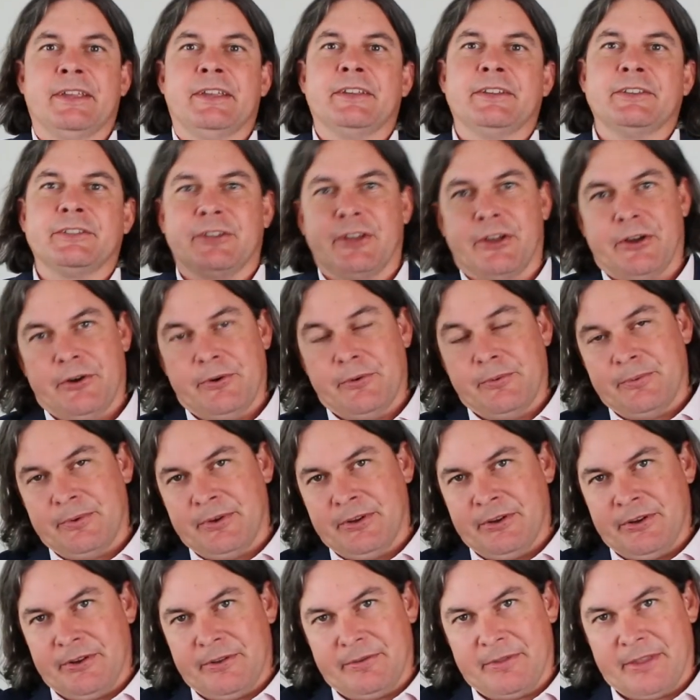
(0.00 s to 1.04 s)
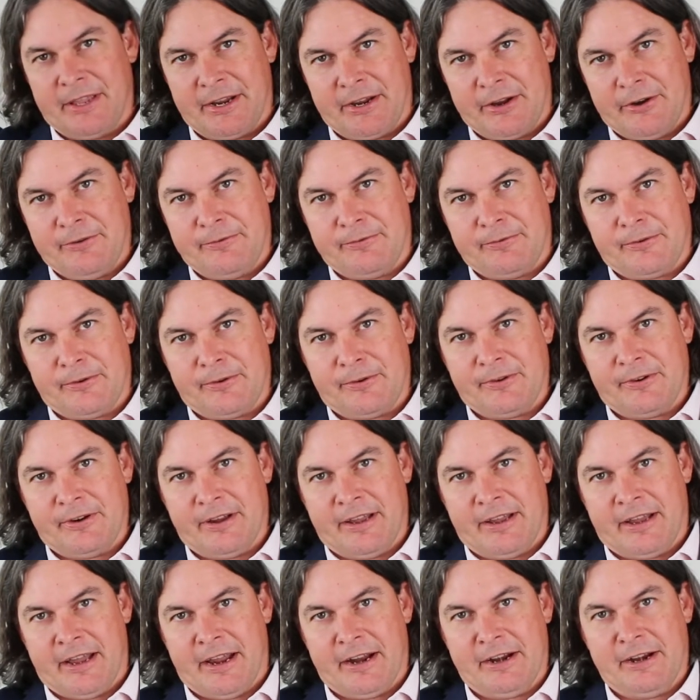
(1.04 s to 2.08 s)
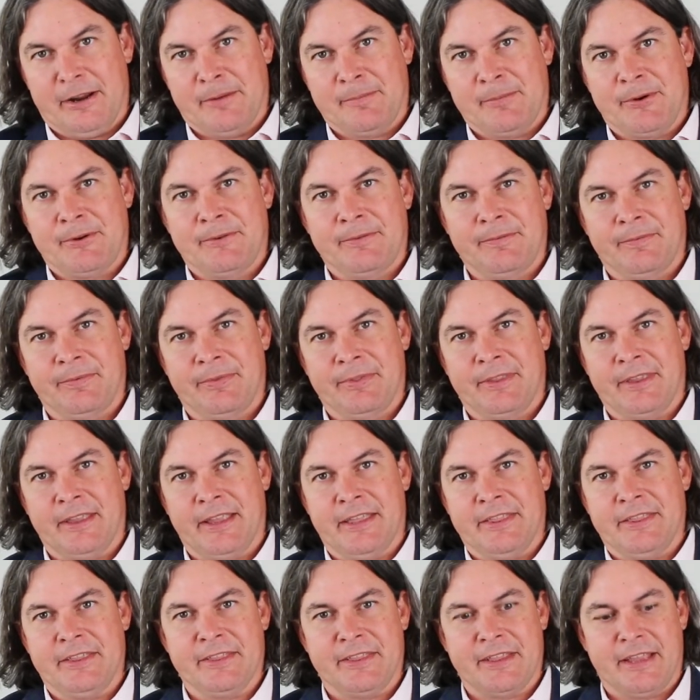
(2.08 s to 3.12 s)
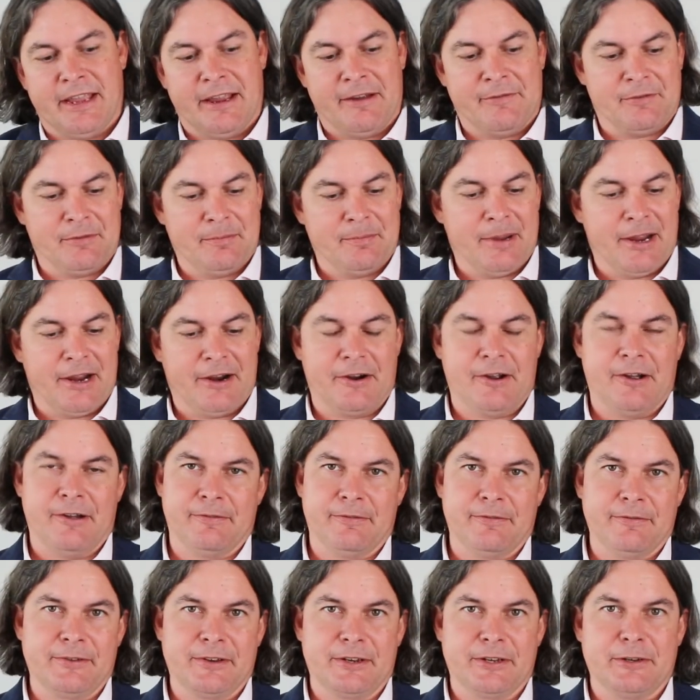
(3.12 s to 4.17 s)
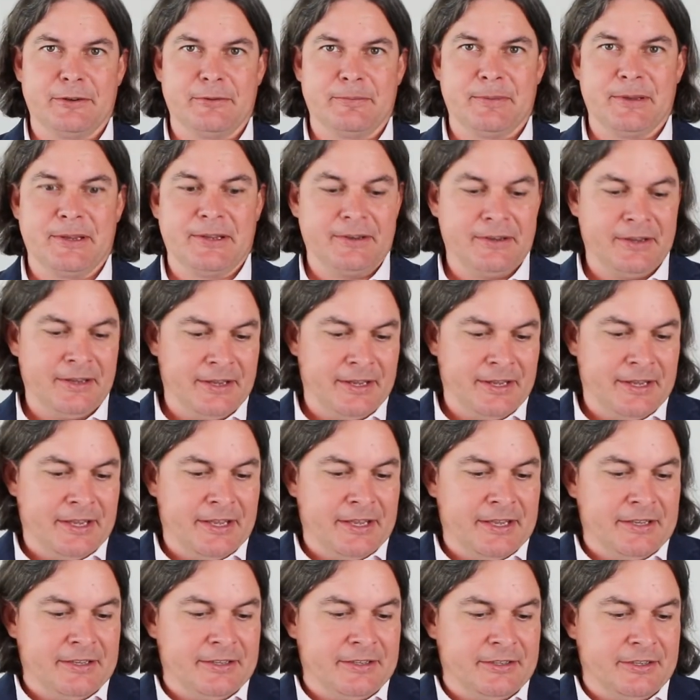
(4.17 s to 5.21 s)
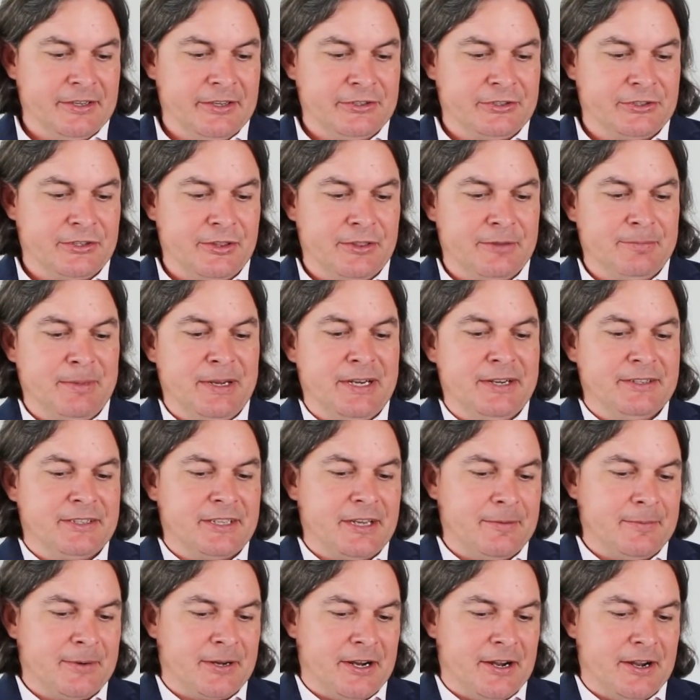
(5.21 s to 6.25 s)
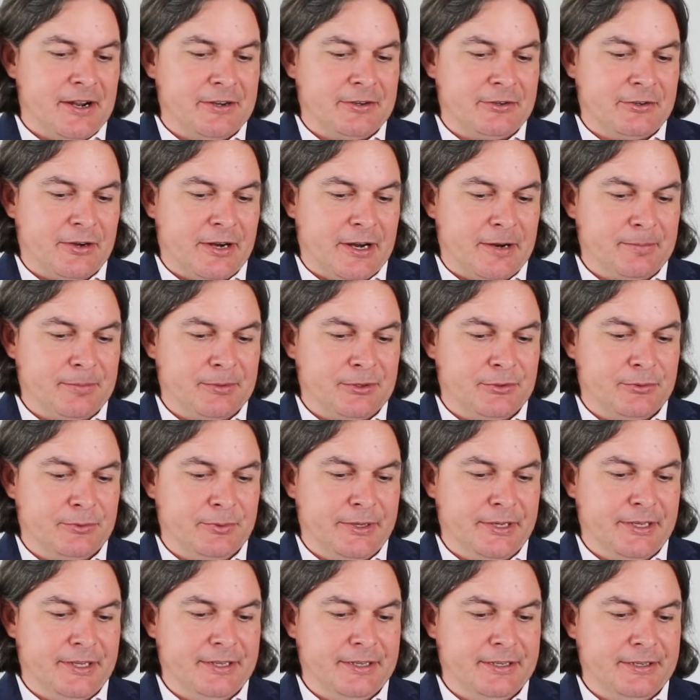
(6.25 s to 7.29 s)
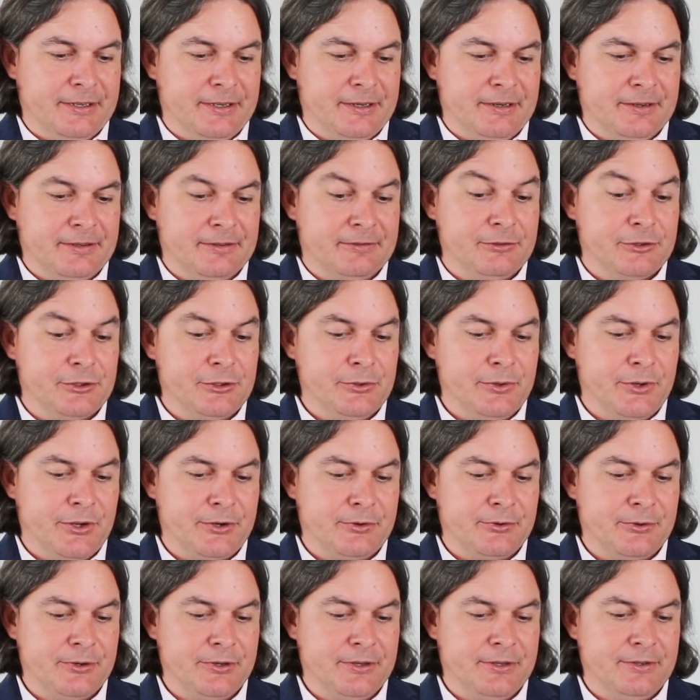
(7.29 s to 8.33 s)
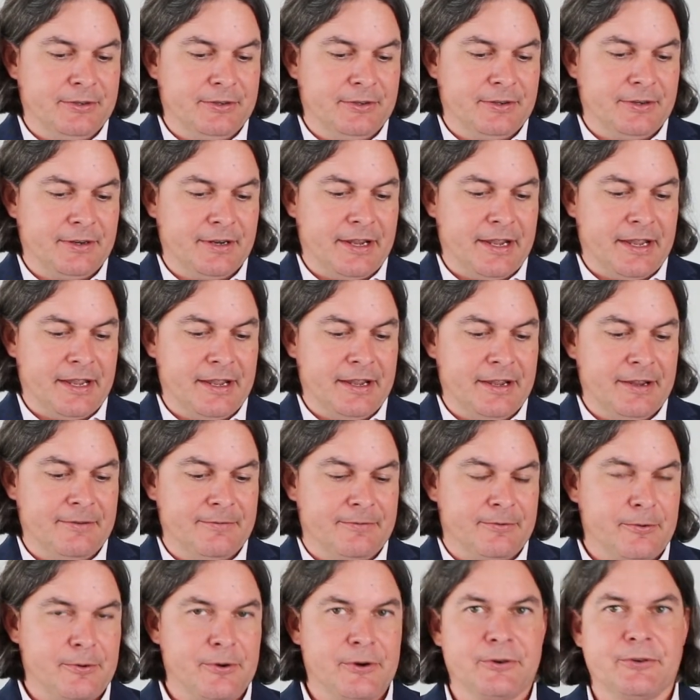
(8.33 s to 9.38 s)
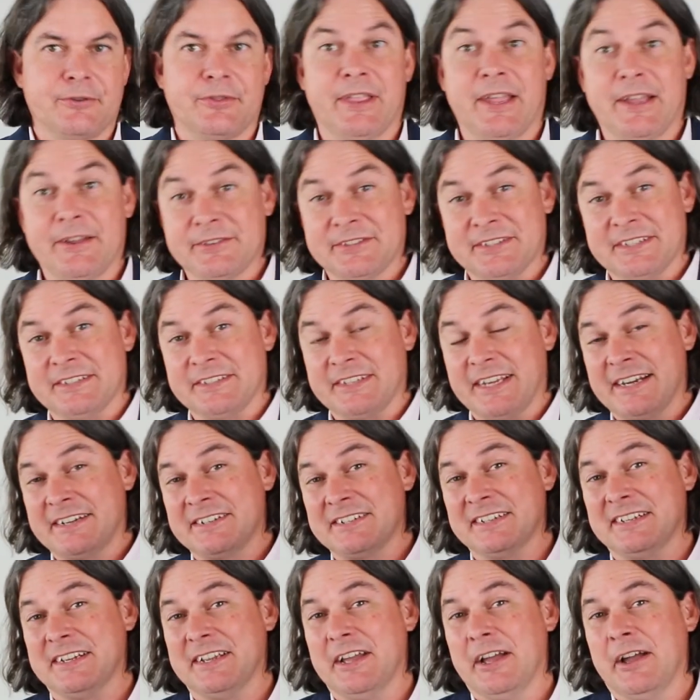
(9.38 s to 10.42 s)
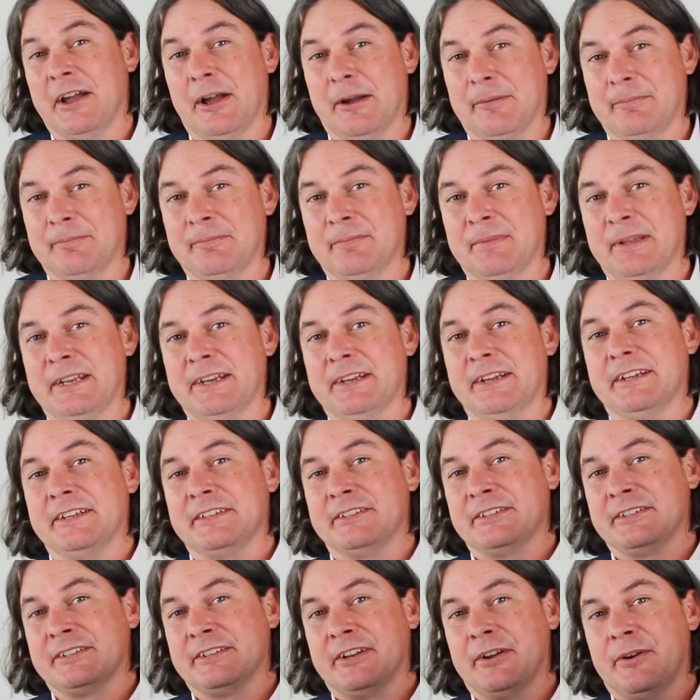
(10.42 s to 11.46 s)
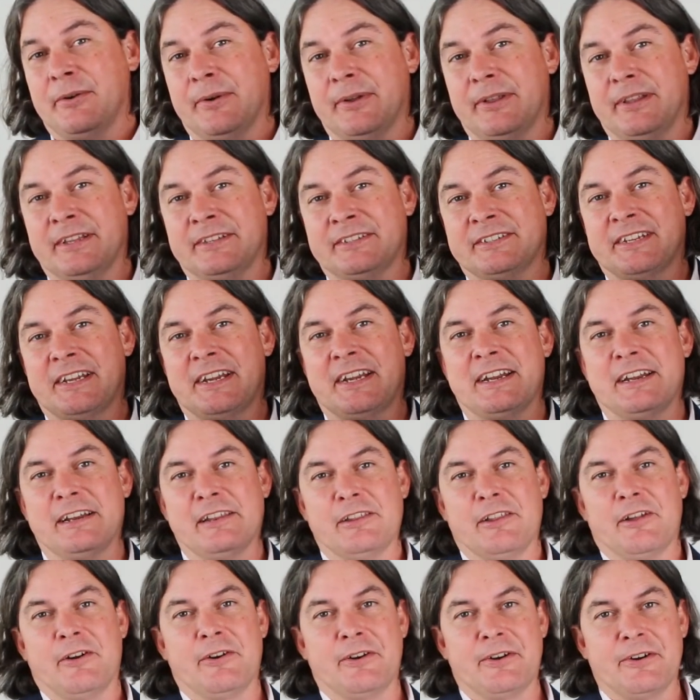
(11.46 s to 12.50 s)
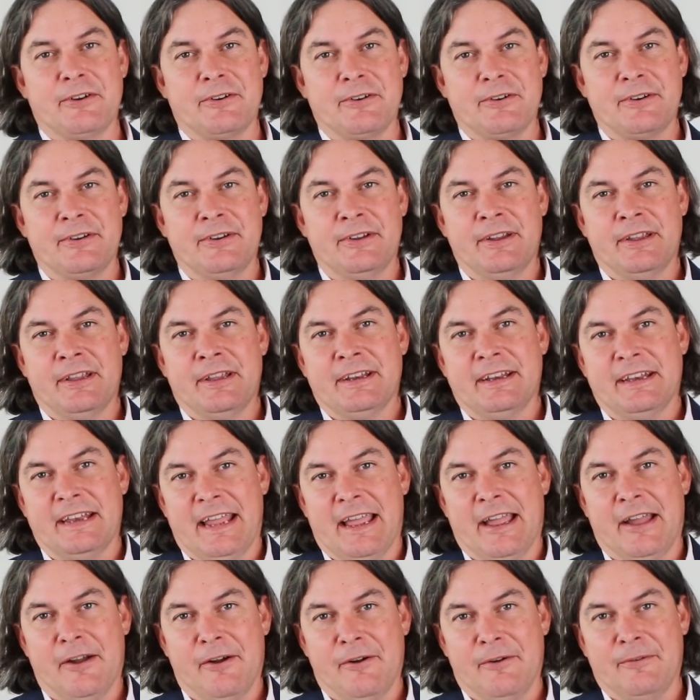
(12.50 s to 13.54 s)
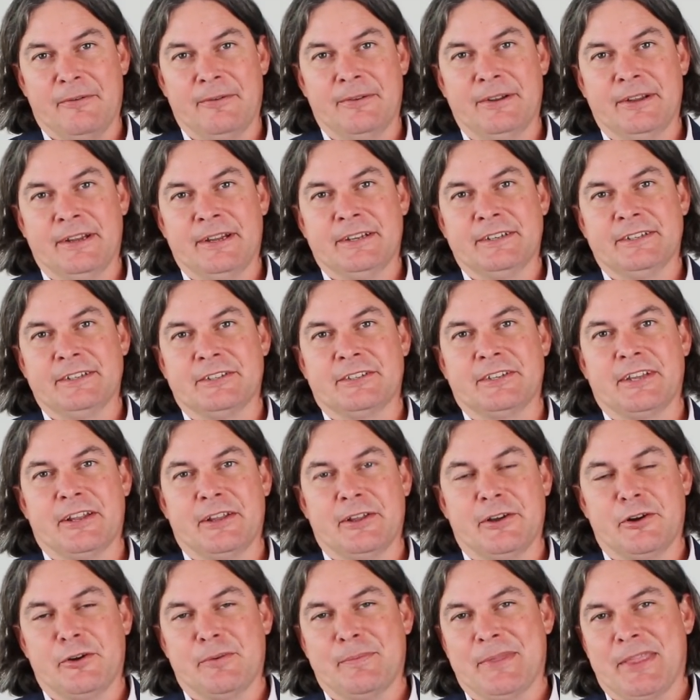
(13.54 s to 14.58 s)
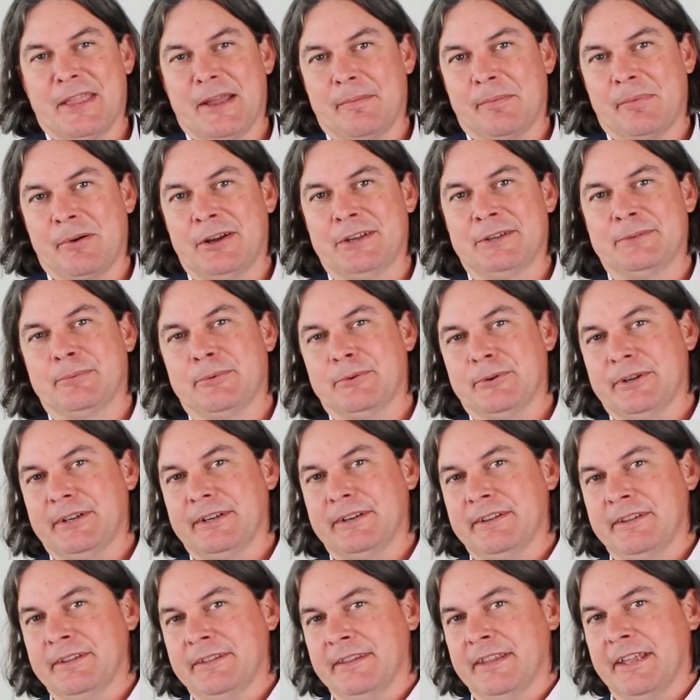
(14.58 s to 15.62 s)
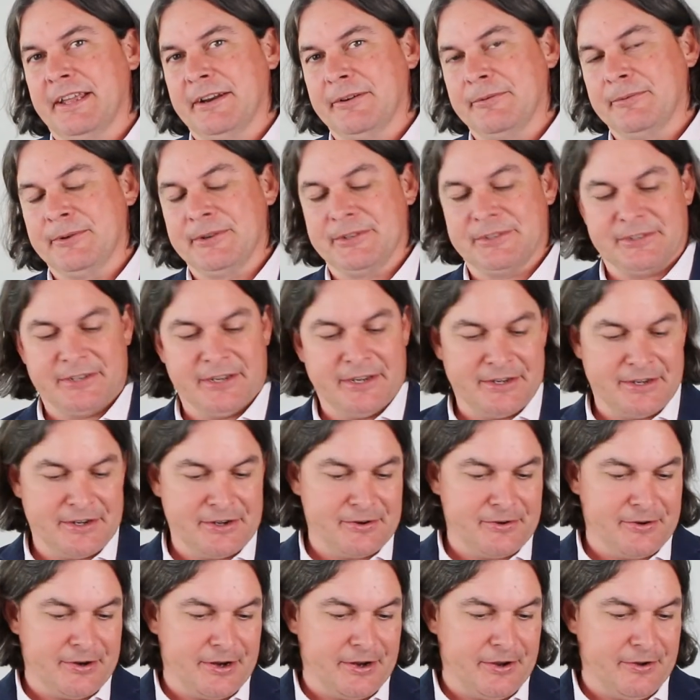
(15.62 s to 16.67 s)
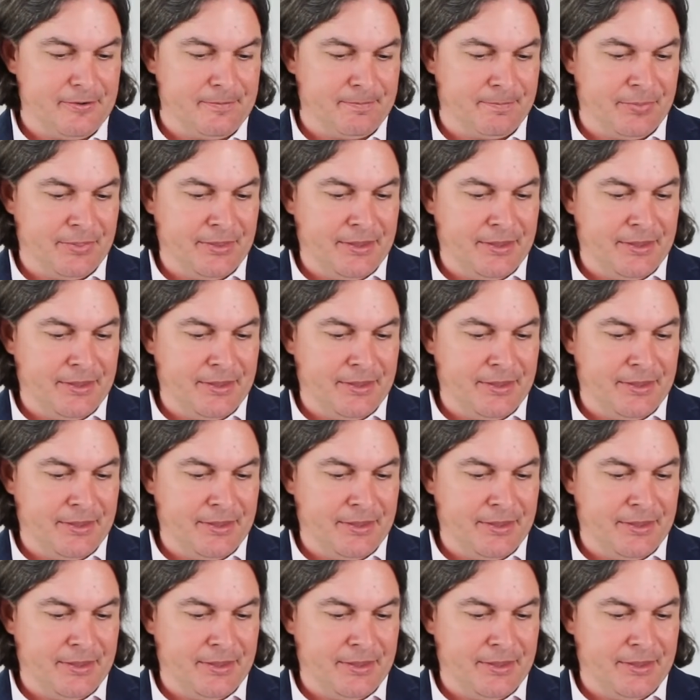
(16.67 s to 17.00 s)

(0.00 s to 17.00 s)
So, you know, they go for a high number and then they have to back off of it a little bit. Uh, so the median time to contract between 200 and 400,000 is actually up, meaning it's going it's taking longer now to sell a home in that price point than it was a year ago.